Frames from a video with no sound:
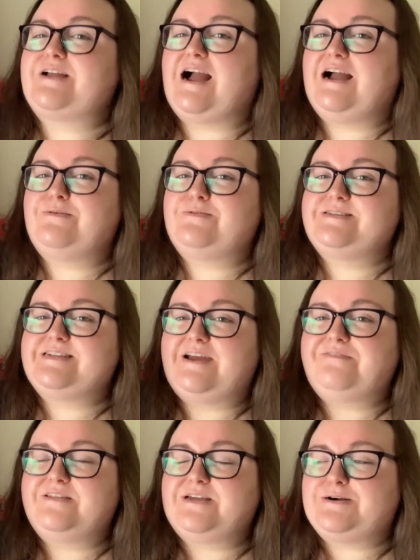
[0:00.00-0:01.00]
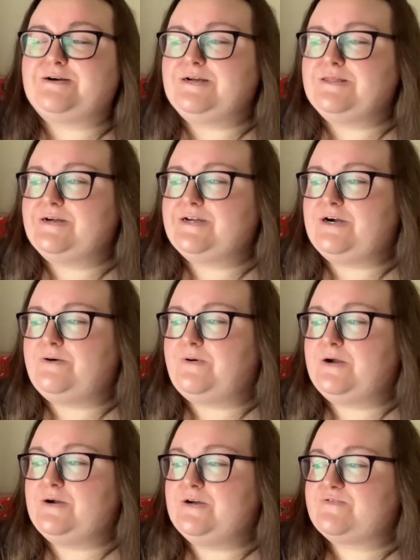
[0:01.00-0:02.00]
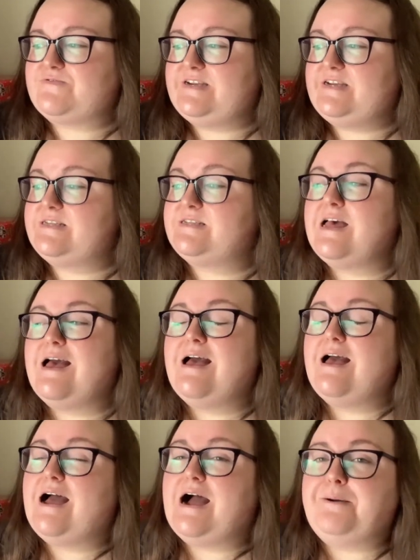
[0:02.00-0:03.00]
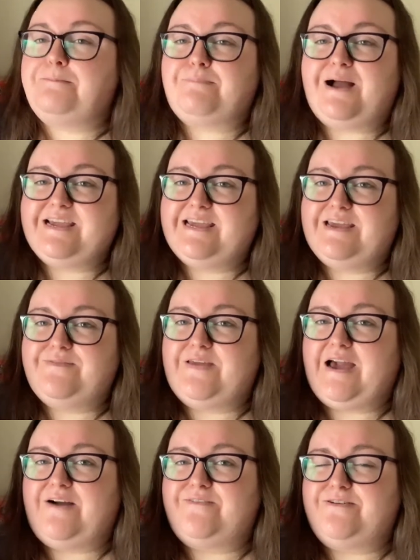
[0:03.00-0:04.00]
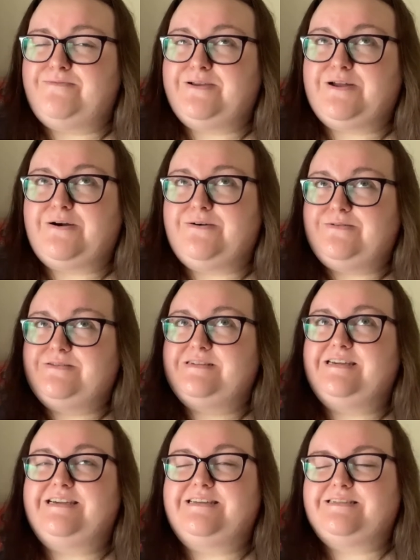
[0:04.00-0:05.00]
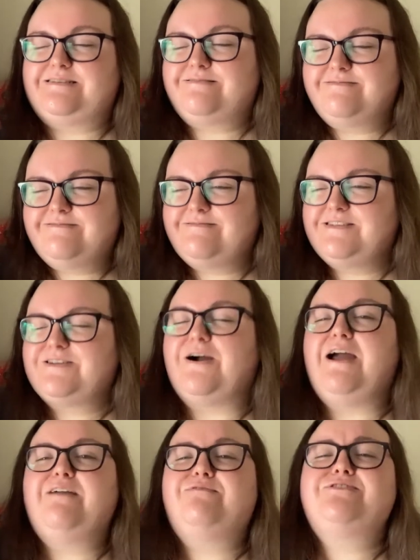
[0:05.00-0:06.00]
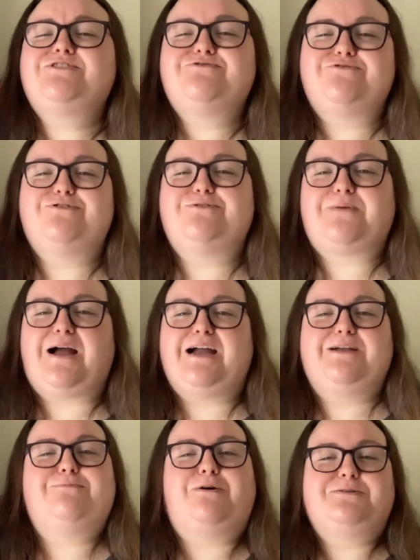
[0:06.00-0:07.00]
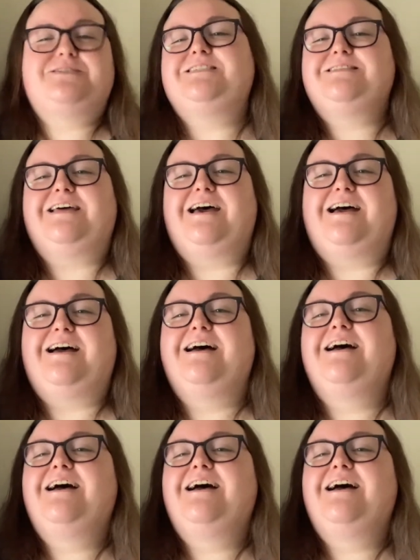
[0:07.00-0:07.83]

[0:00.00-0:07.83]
I would definitely go and look it up on Goodreads and buy it if you haven't, because it's got every trope I want in there.